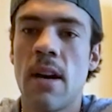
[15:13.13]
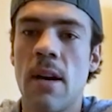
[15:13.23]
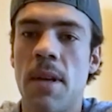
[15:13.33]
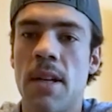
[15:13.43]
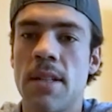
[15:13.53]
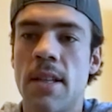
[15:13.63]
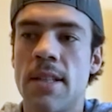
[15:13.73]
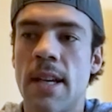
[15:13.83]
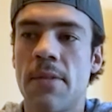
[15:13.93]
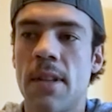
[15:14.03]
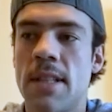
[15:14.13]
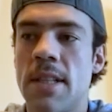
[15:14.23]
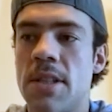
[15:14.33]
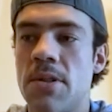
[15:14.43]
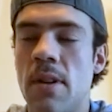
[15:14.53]
I mean, it definitely
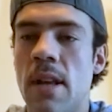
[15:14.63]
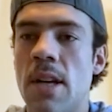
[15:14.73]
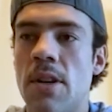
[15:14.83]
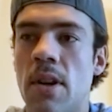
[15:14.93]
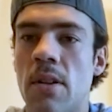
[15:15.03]
teaches you a lot and you